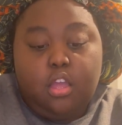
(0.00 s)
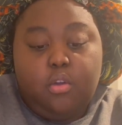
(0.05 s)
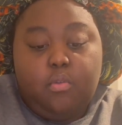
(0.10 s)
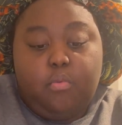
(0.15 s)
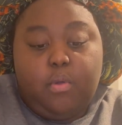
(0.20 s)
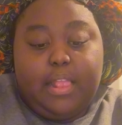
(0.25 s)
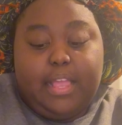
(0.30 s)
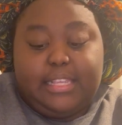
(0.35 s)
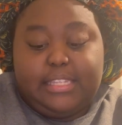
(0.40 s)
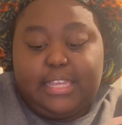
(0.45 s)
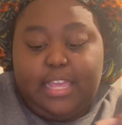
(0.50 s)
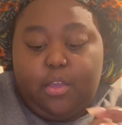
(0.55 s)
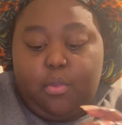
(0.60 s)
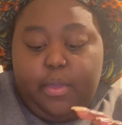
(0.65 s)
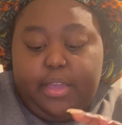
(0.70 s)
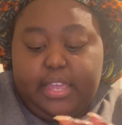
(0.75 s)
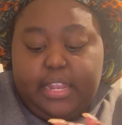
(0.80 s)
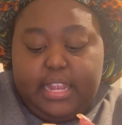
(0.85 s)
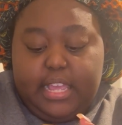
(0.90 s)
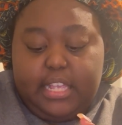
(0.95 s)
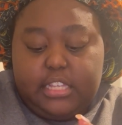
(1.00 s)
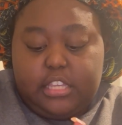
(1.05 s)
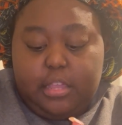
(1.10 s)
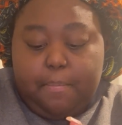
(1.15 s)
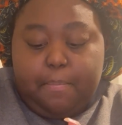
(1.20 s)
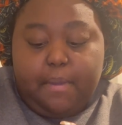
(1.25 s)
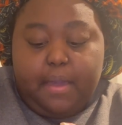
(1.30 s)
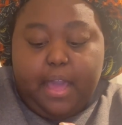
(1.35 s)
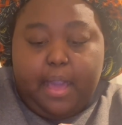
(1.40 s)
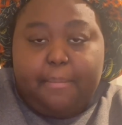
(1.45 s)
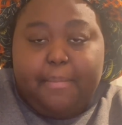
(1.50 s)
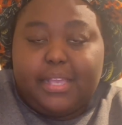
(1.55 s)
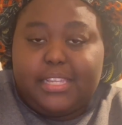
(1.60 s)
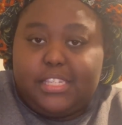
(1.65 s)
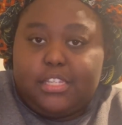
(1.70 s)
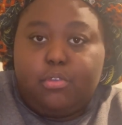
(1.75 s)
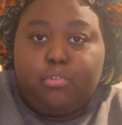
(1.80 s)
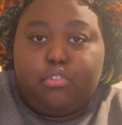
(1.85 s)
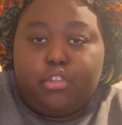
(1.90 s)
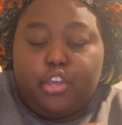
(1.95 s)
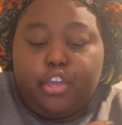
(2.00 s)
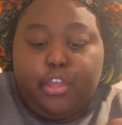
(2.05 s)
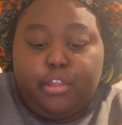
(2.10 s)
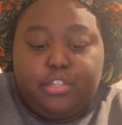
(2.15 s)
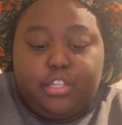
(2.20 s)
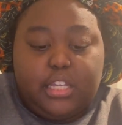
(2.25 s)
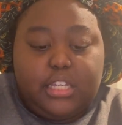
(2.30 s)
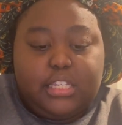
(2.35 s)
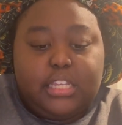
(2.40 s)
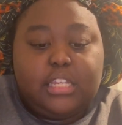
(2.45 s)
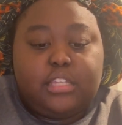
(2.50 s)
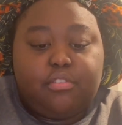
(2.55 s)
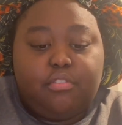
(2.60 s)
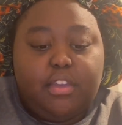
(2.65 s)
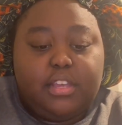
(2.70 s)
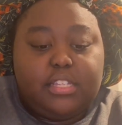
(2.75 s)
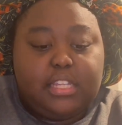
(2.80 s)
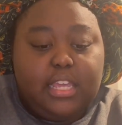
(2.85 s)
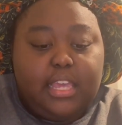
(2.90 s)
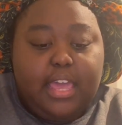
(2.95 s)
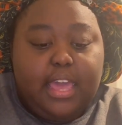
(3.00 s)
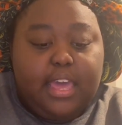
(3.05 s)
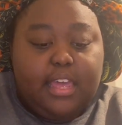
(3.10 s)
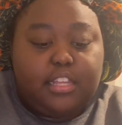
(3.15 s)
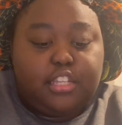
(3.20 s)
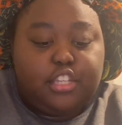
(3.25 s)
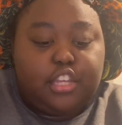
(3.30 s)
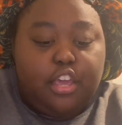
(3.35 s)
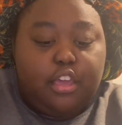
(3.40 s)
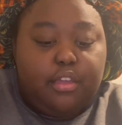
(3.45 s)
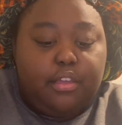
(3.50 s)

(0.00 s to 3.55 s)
Well, I say quick and easy, but am I still not going to accessorize it? Yeah, so